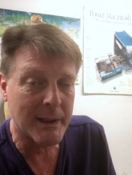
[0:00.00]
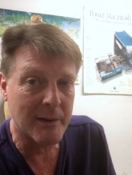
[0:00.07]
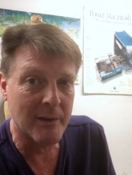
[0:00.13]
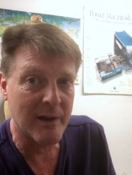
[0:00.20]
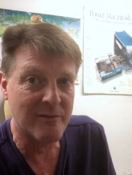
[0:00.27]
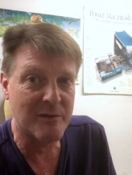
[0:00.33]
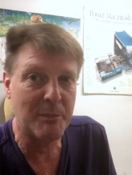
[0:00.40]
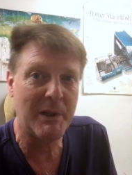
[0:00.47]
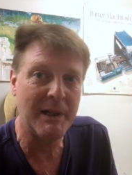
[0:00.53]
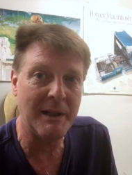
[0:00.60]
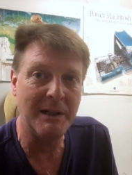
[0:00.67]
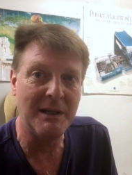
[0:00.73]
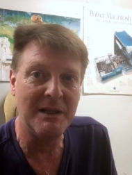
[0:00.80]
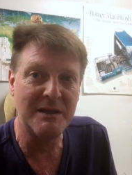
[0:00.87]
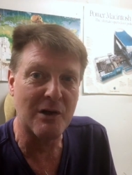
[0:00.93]
I don't have to put
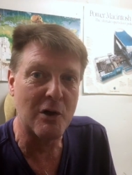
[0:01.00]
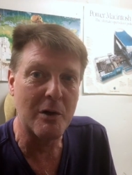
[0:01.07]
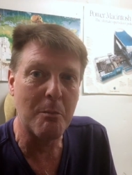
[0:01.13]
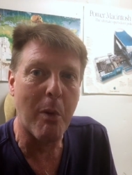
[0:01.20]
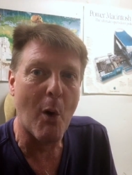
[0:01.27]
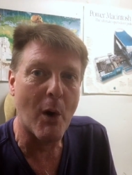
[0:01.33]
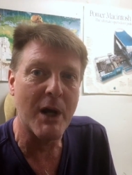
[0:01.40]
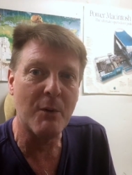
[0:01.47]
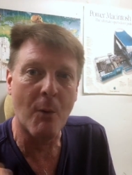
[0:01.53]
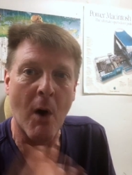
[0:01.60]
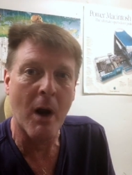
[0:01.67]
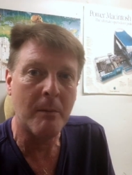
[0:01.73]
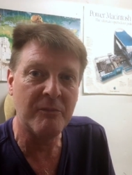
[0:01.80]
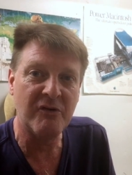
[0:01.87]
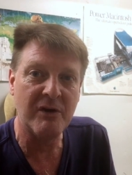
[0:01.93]
any third-party
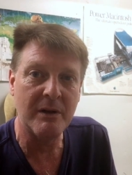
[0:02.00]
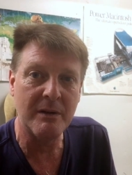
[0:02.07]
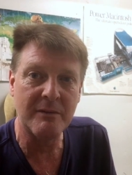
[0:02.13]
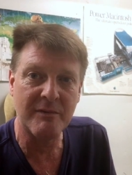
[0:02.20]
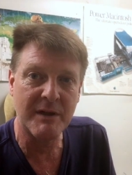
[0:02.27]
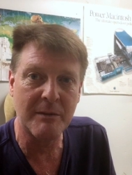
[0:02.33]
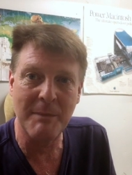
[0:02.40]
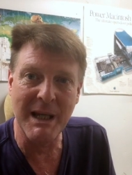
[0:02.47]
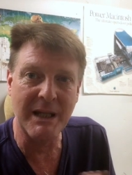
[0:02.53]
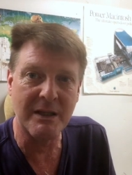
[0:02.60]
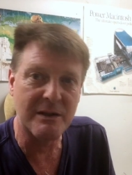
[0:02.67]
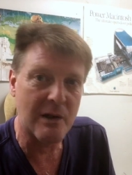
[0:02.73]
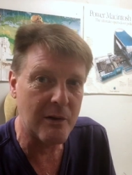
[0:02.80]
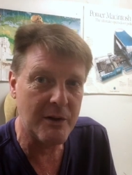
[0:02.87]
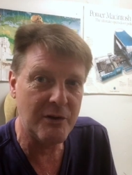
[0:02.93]
ROMs in to make
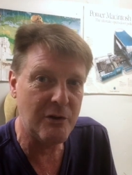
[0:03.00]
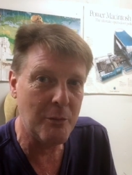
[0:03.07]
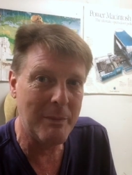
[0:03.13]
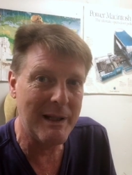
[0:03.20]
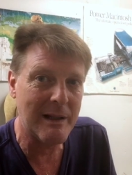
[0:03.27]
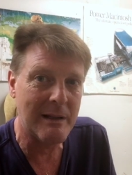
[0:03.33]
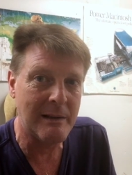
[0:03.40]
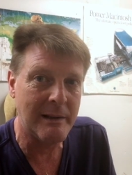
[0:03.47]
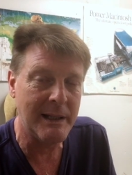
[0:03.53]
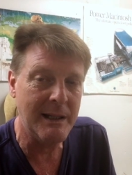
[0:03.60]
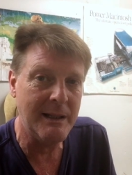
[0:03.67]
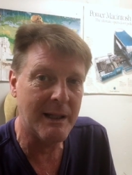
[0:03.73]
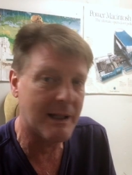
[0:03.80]
it 32-bit clean.